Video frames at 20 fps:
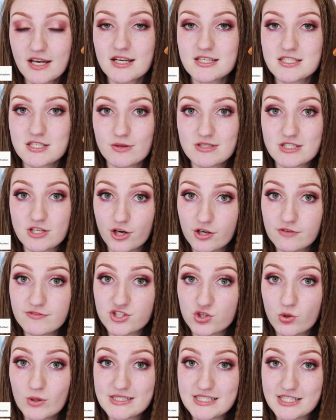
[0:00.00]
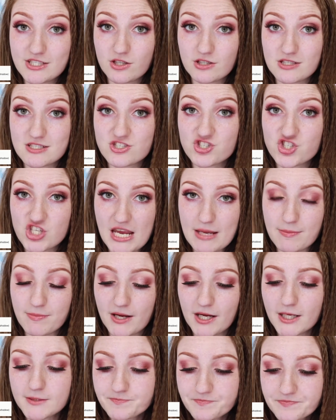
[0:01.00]
so it's over $20
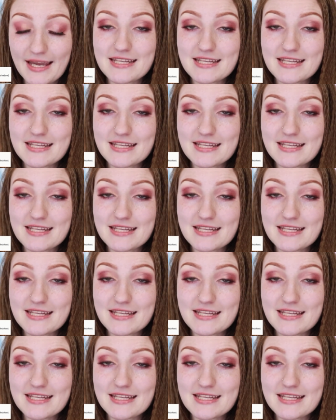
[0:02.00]
cheaper.